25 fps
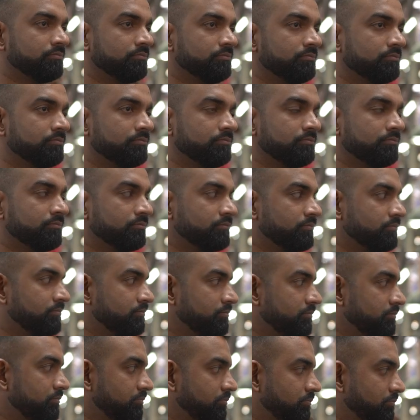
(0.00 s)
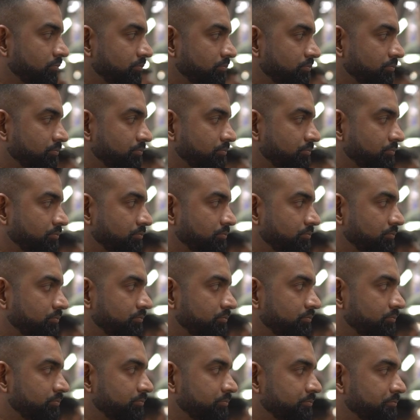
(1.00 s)

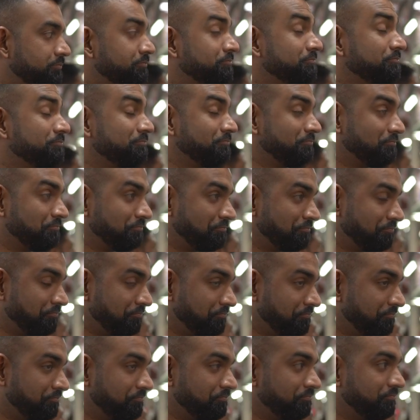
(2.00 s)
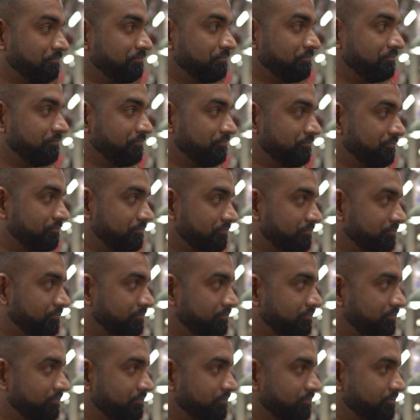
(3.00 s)

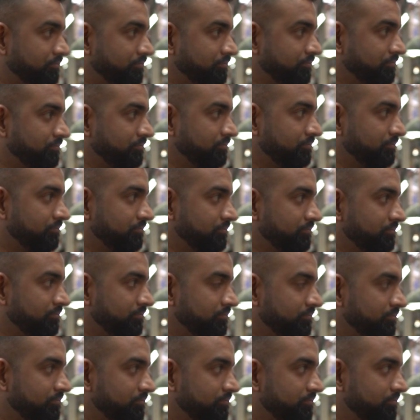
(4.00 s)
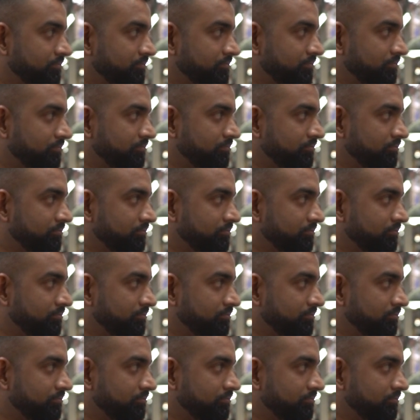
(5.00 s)
This person isn't speaking.